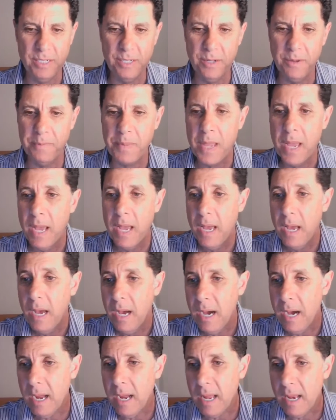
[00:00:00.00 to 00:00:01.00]
So,
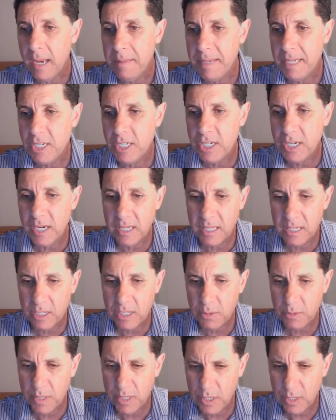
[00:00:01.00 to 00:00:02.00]
let me share this
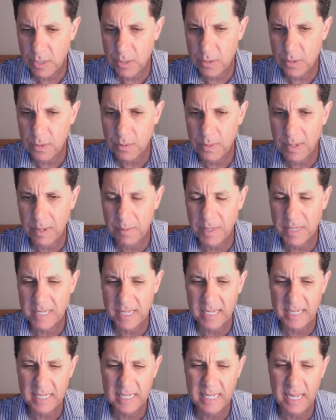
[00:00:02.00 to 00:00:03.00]
with you. What was I
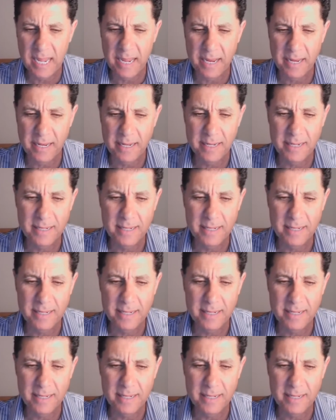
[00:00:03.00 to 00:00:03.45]
saying?